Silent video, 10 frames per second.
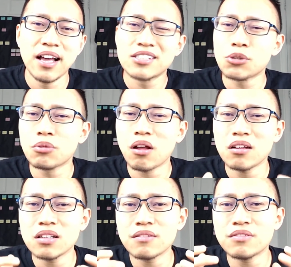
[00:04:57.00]
So a
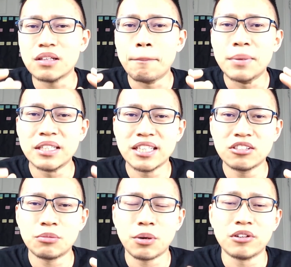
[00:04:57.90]
lot of the
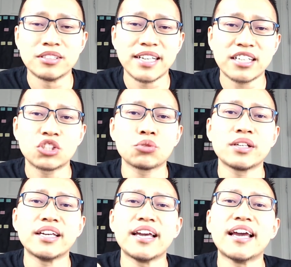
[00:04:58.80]
beginner part is
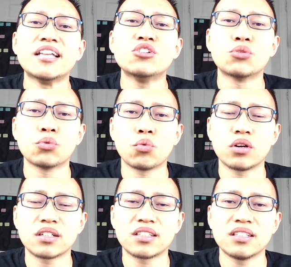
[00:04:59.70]
actually inner
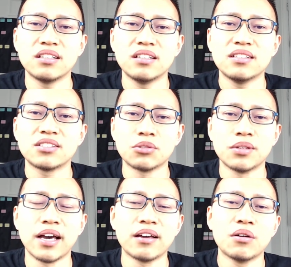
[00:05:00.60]
work so
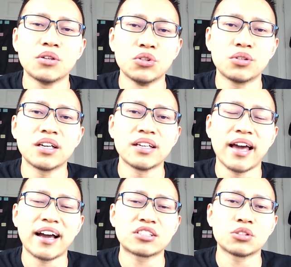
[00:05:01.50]
that you can
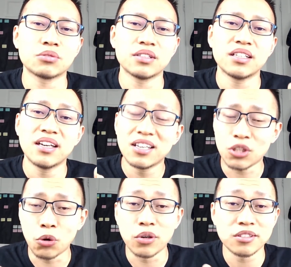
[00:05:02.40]
actually
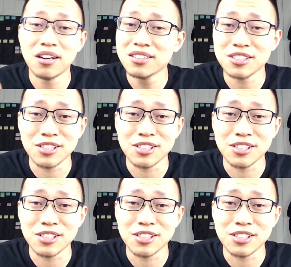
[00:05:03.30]
go and talk to